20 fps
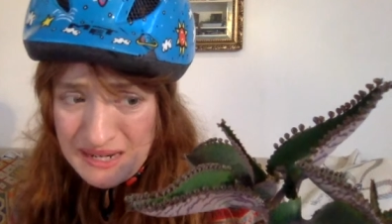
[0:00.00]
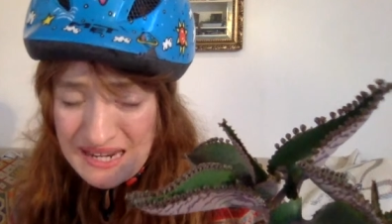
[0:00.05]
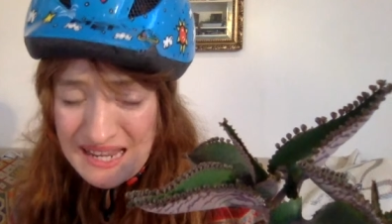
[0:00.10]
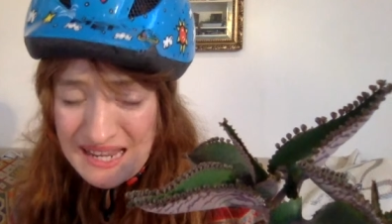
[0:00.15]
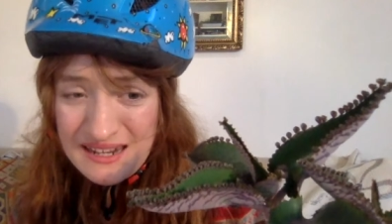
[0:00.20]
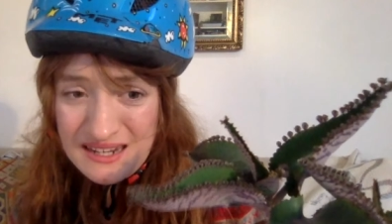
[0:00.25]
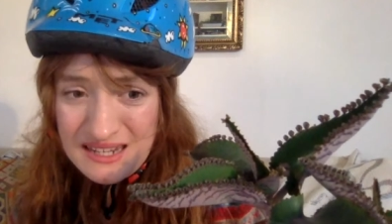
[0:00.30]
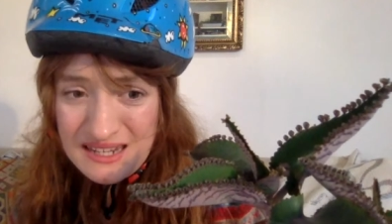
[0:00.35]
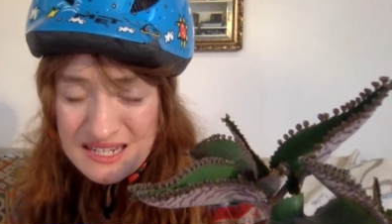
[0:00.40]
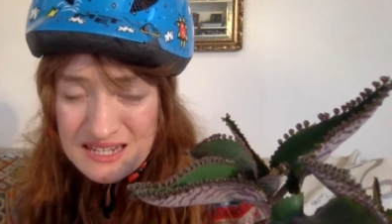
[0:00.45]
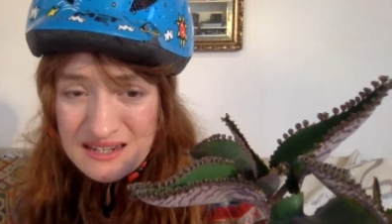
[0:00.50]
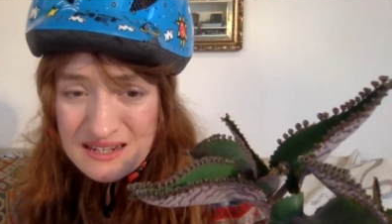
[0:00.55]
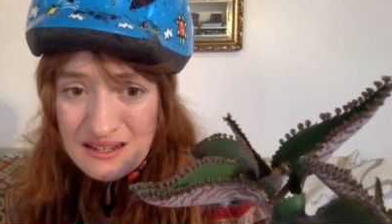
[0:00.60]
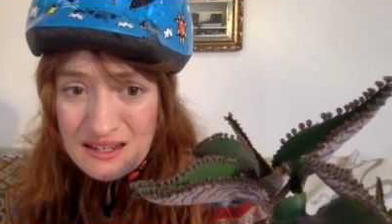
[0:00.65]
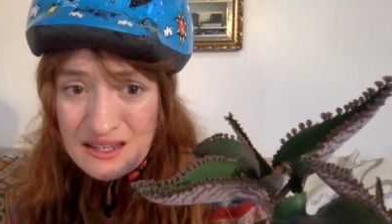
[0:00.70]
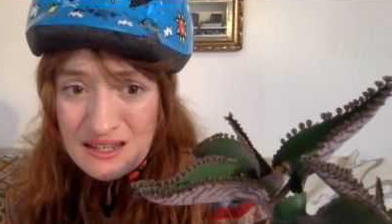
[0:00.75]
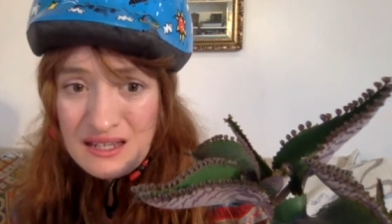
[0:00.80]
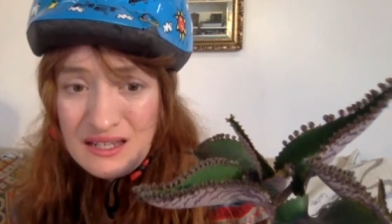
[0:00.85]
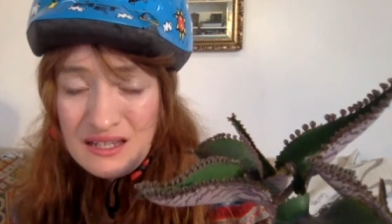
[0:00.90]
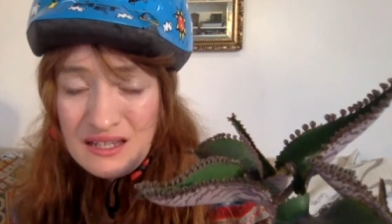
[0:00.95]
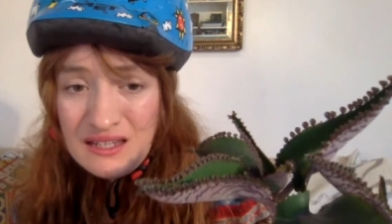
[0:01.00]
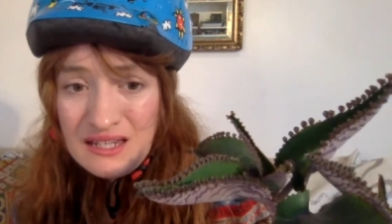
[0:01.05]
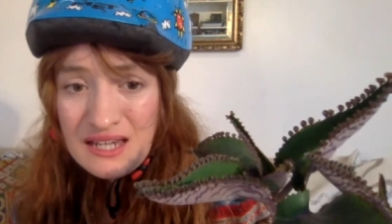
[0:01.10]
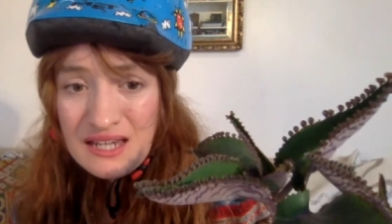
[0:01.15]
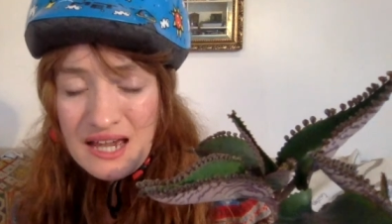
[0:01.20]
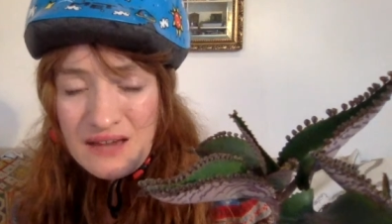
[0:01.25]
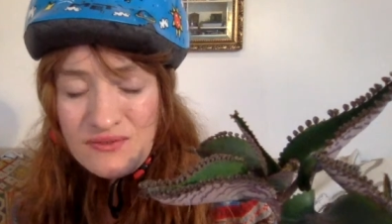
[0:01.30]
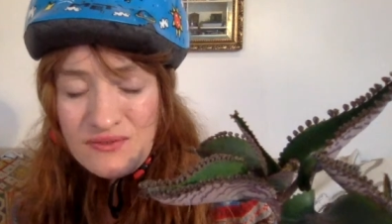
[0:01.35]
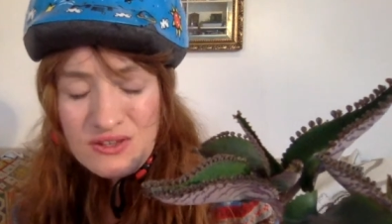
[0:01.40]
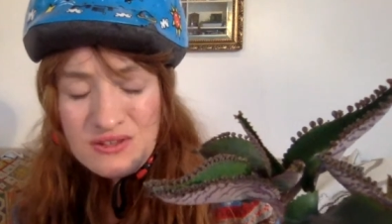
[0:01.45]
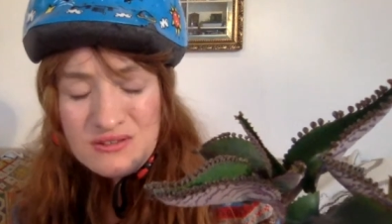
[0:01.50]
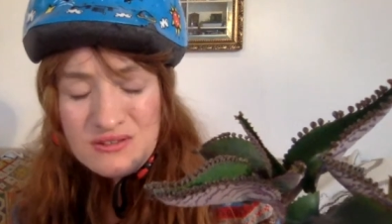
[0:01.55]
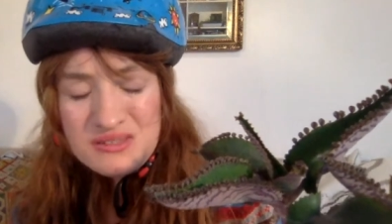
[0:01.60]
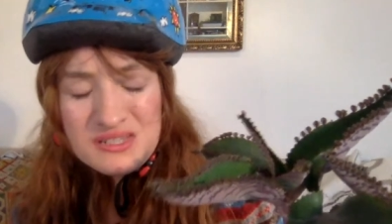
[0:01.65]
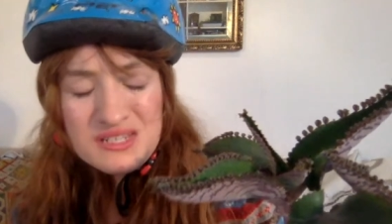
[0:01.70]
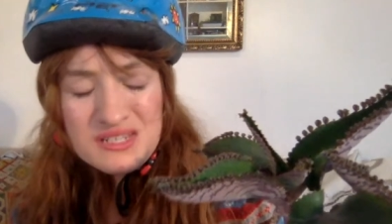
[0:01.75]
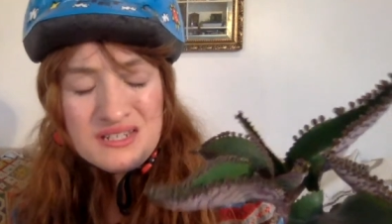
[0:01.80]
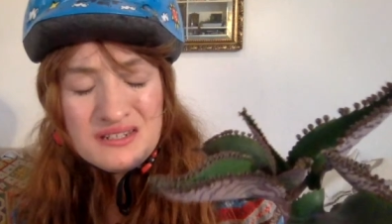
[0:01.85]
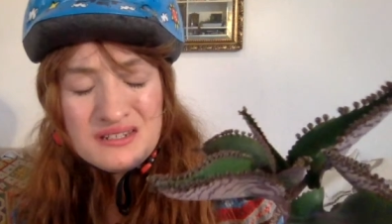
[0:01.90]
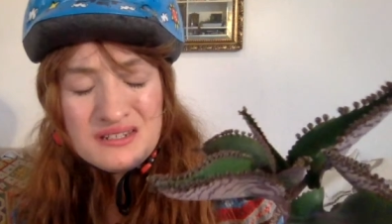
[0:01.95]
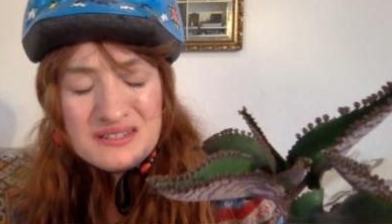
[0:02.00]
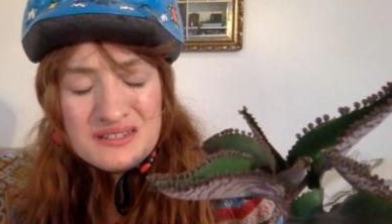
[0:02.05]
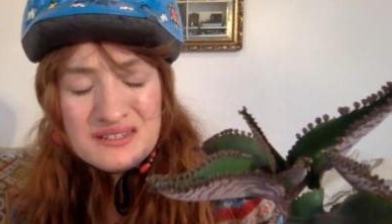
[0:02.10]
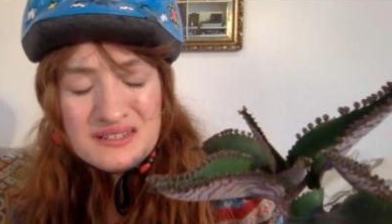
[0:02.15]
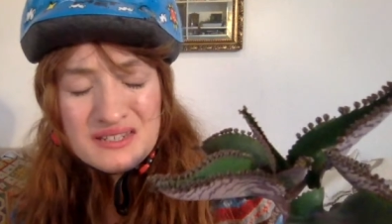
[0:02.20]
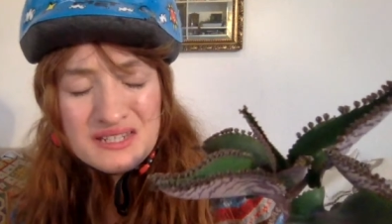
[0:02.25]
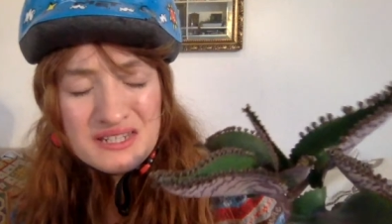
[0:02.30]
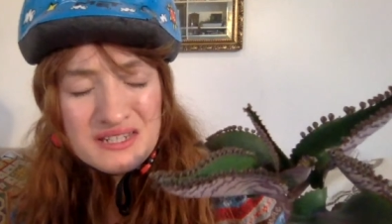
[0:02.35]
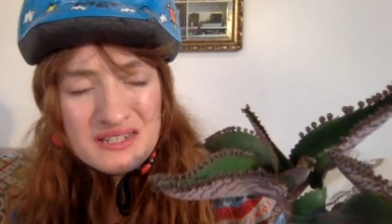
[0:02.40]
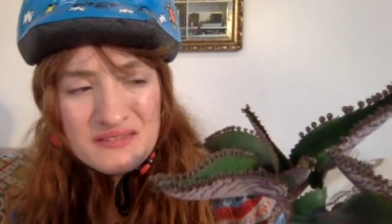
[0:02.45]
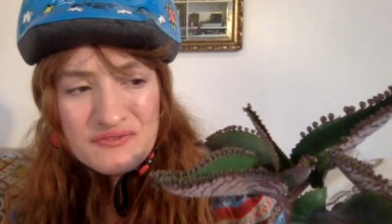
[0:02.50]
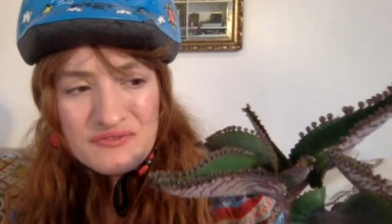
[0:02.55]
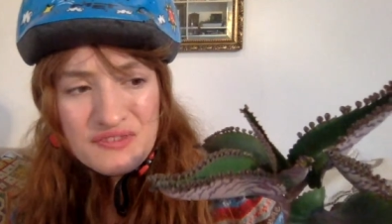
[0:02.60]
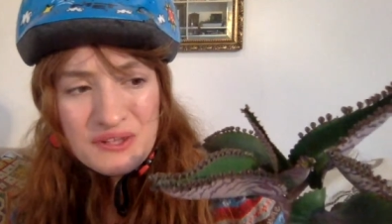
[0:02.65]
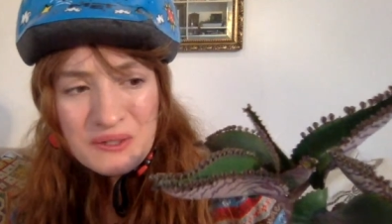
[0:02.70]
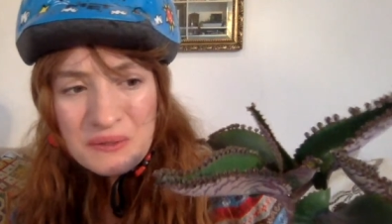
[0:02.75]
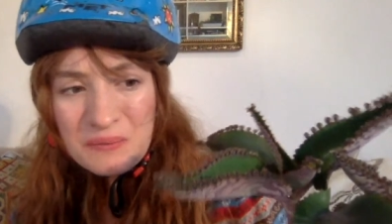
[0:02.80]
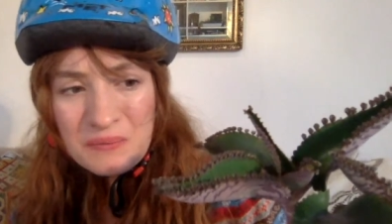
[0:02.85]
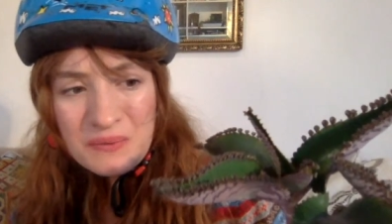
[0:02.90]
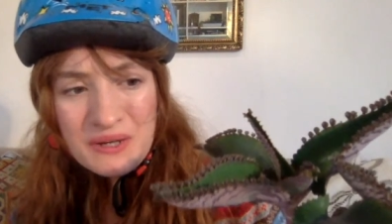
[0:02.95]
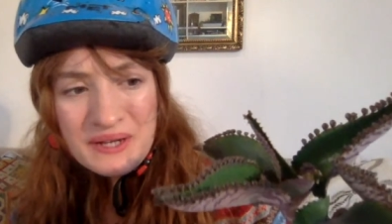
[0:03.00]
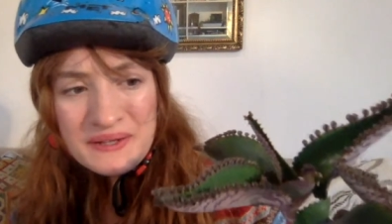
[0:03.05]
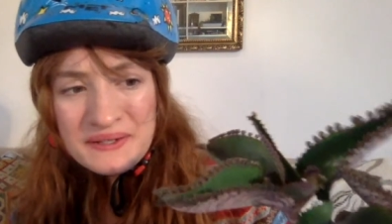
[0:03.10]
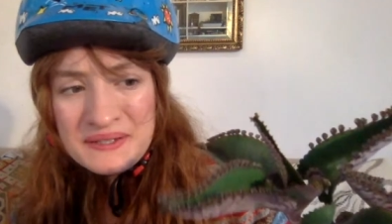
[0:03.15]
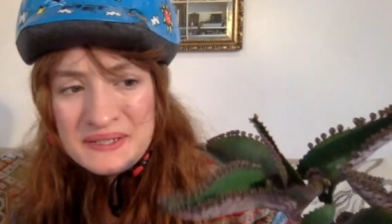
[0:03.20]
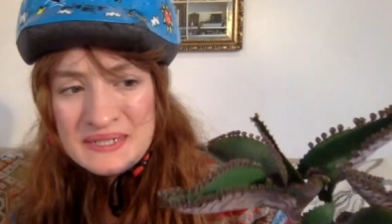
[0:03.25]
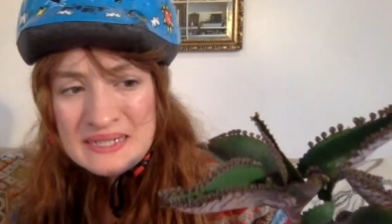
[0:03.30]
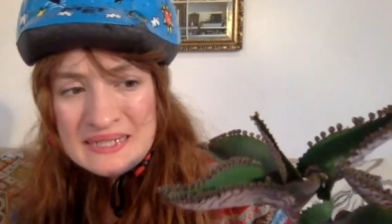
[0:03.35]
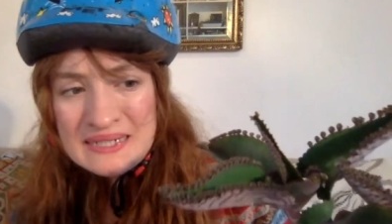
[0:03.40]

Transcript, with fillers: planet. And have you seen in a film when